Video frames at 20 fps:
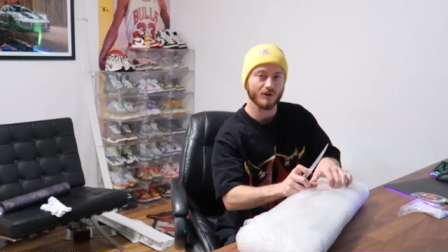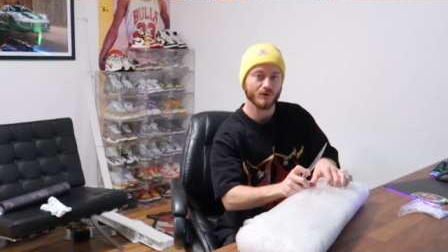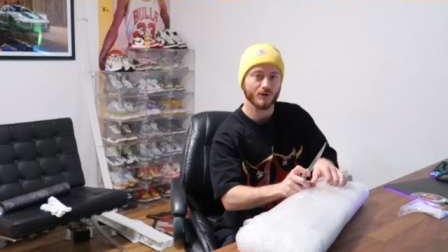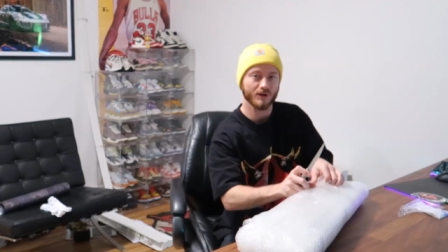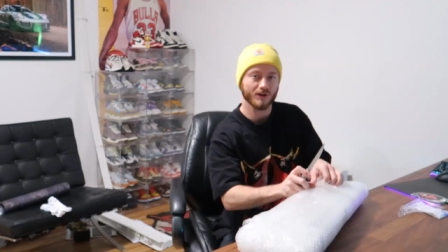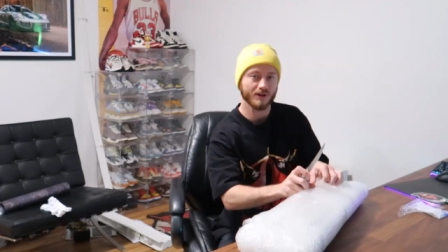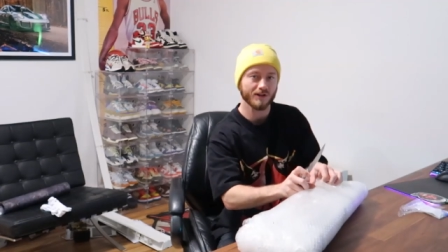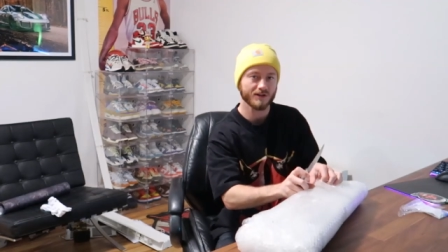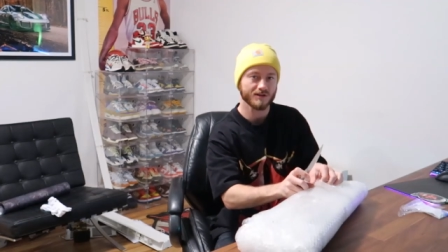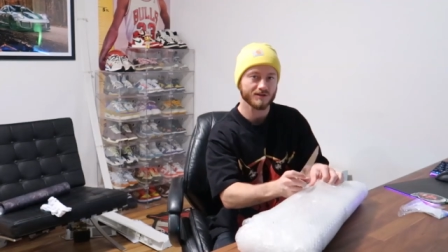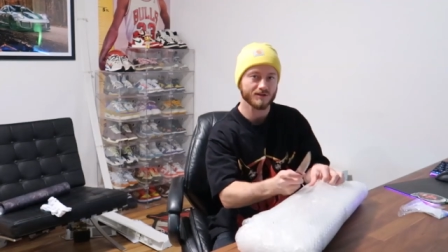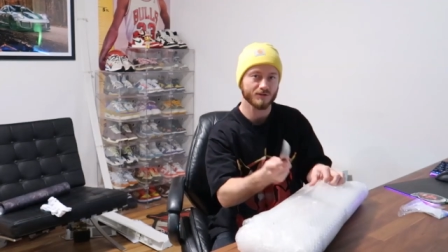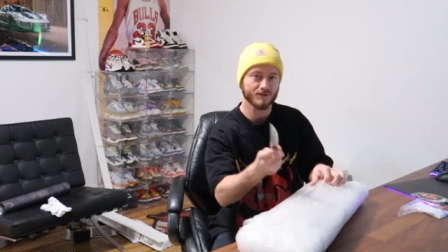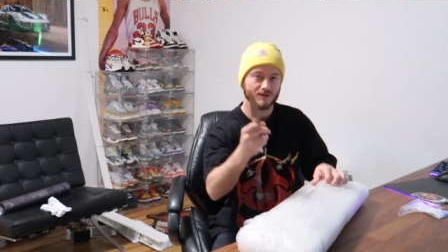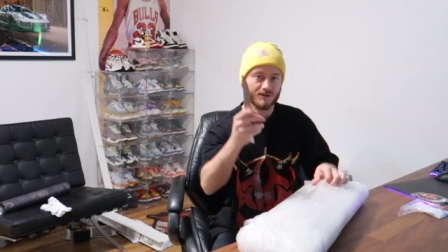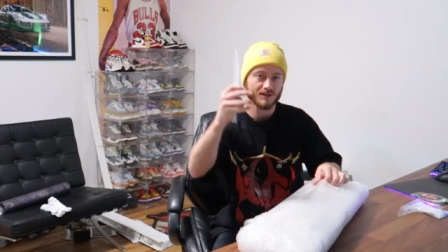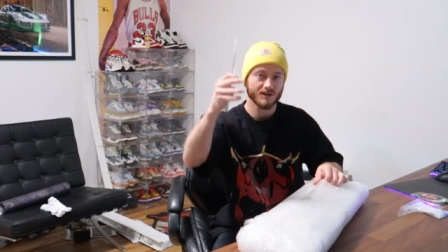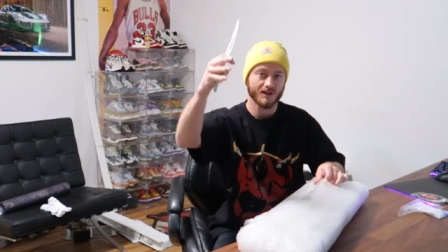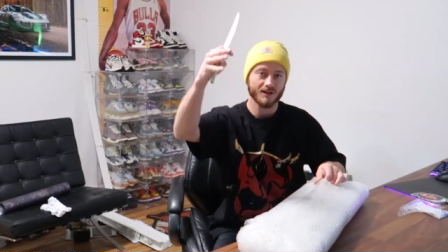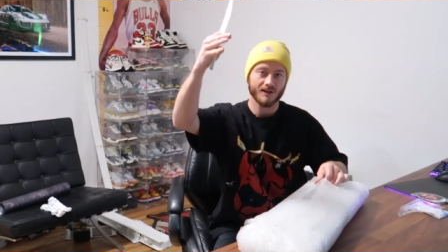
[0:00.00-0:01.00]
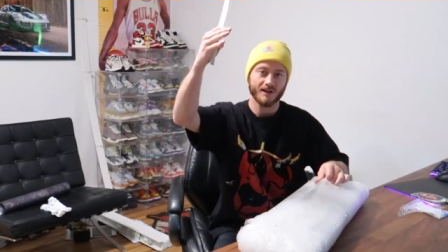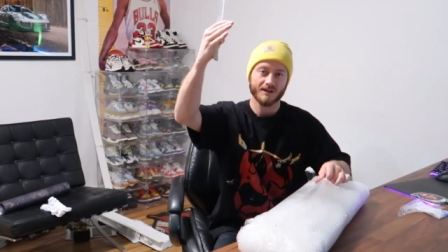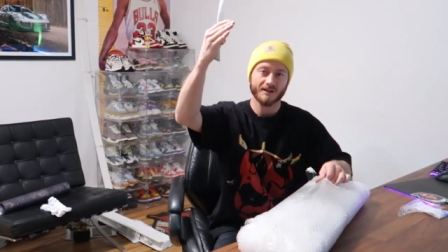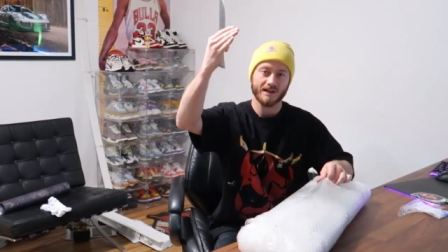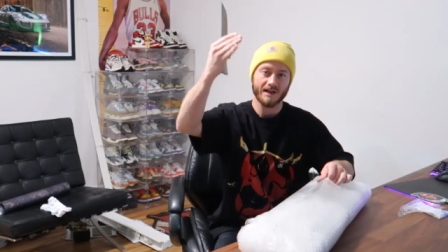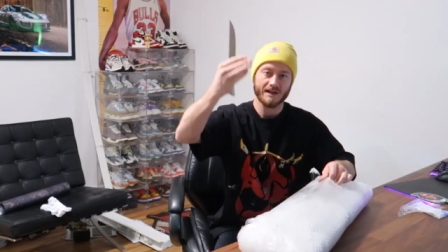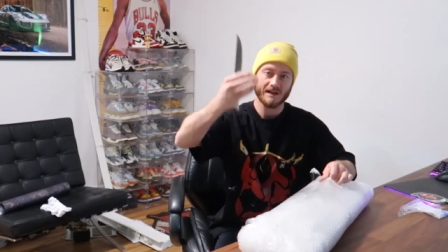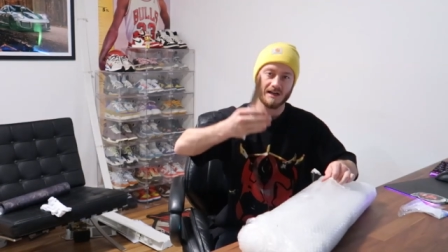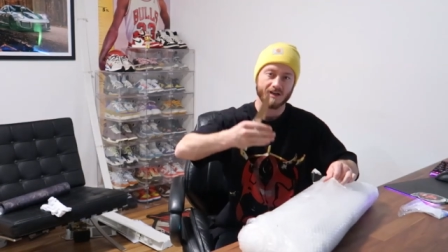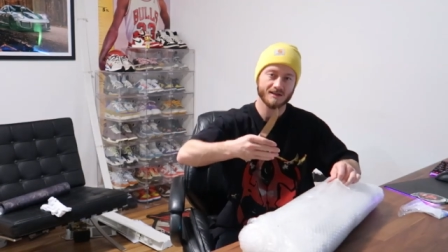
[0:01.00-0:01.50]
acrylic, so it's got like
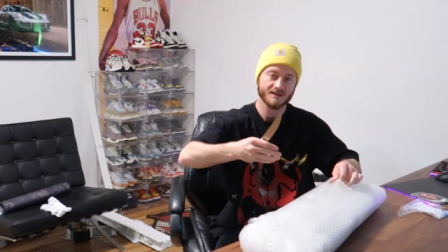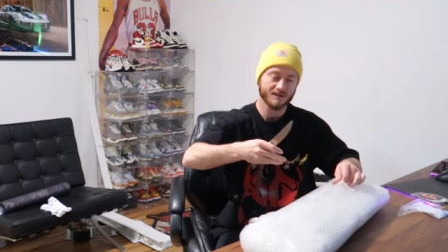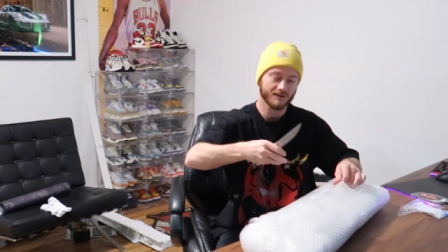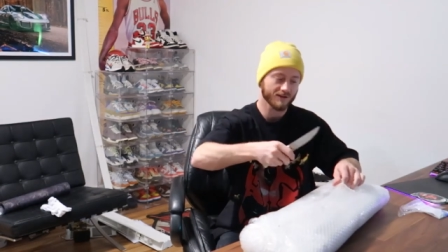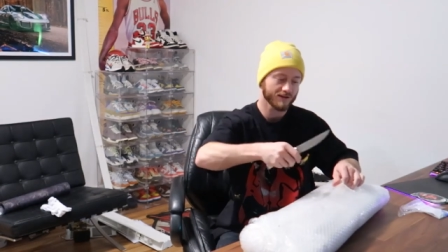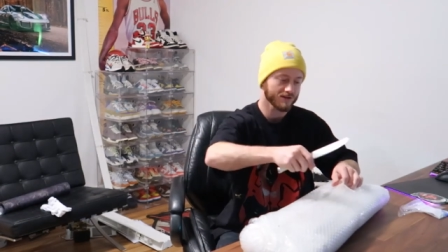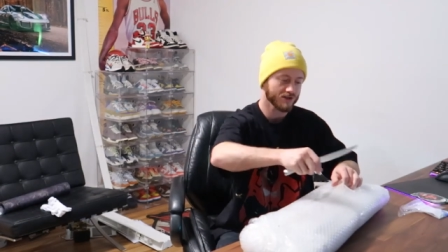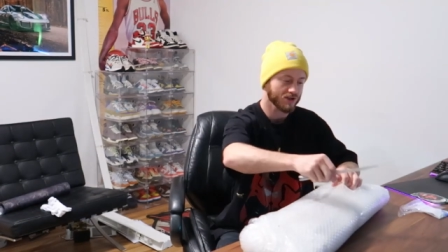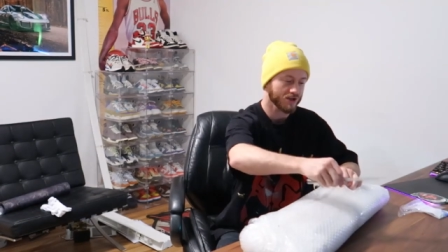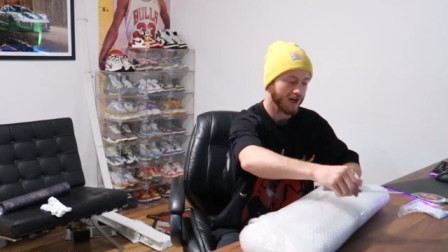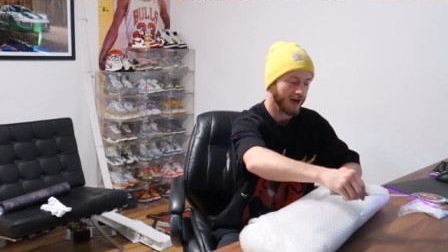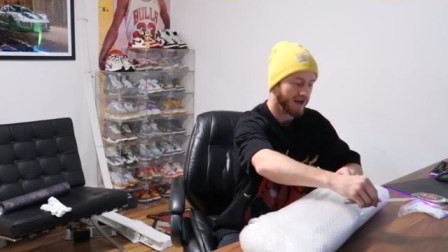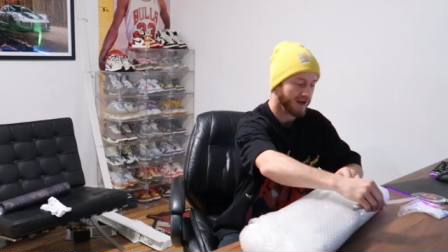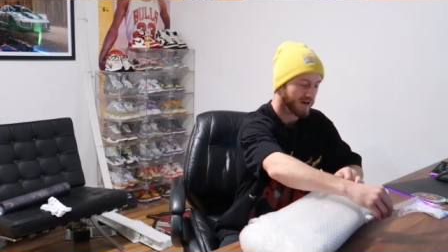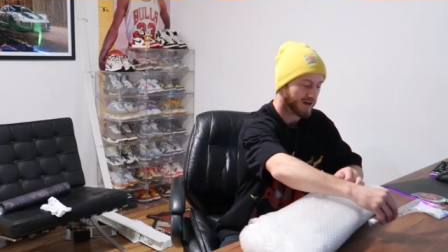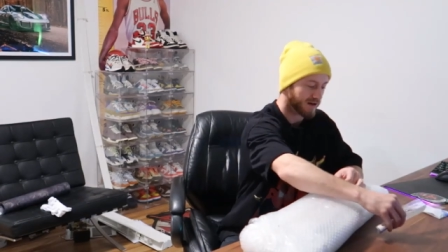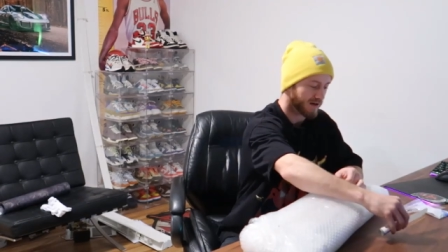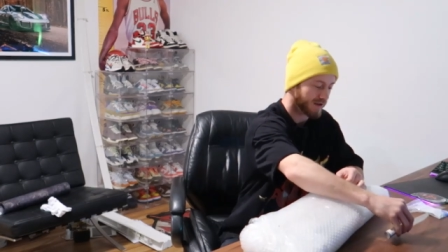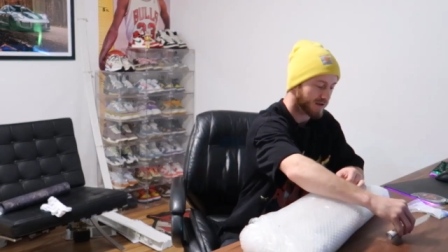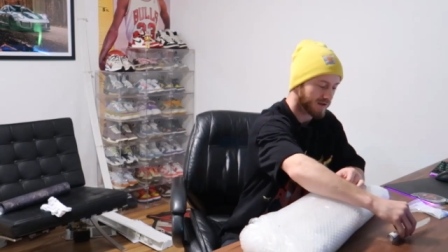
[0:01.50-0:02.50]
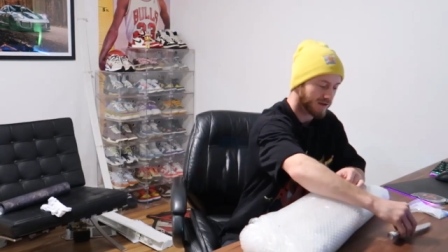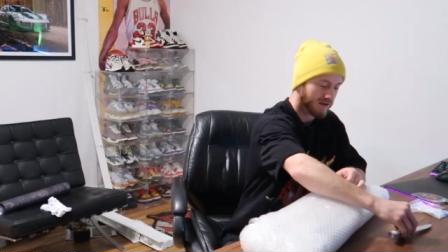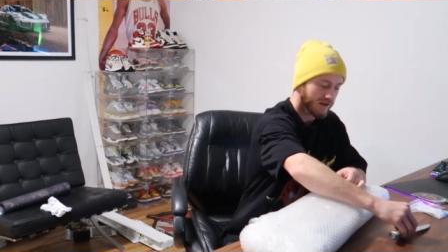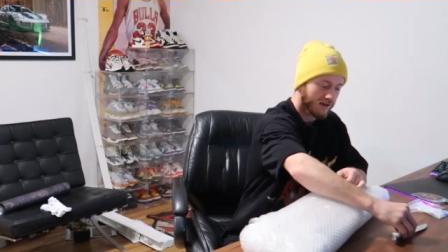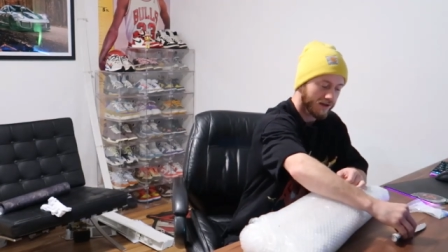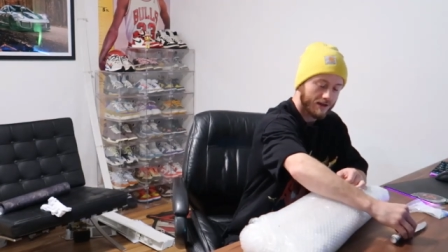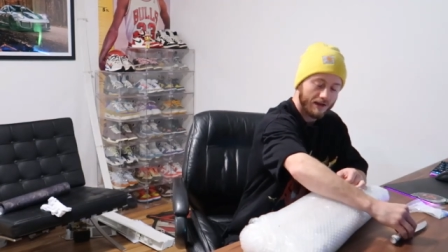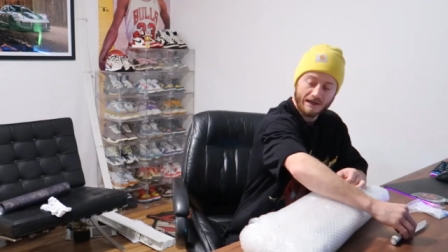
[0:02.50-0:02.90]
that nice clear shine on it.